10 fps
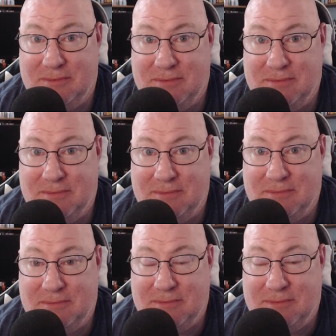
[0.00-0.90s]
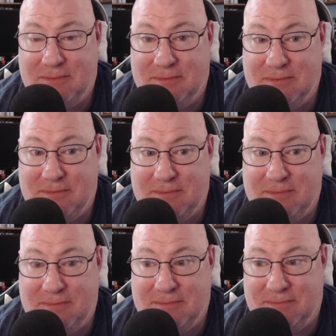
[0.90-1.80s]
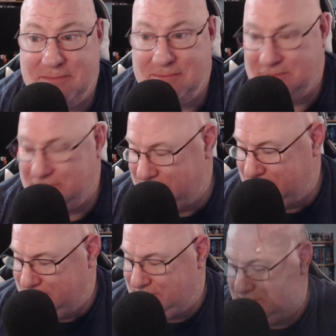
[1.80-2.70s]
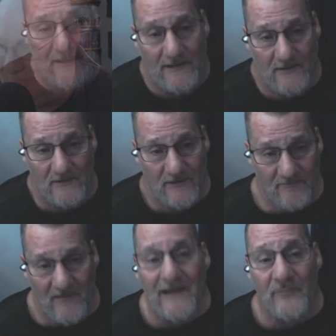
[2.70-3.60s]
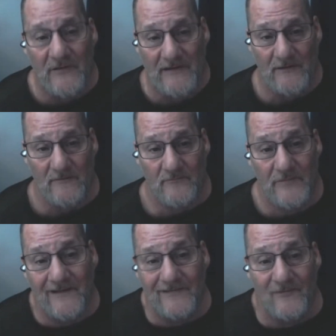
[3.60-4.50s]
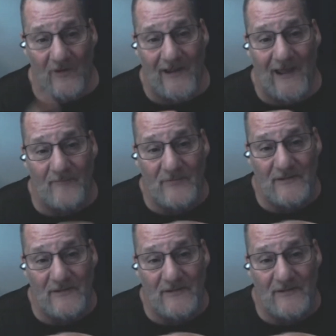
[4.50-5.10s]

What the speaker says: Yeah, real quick. I don't think, in my opinion, because of what happened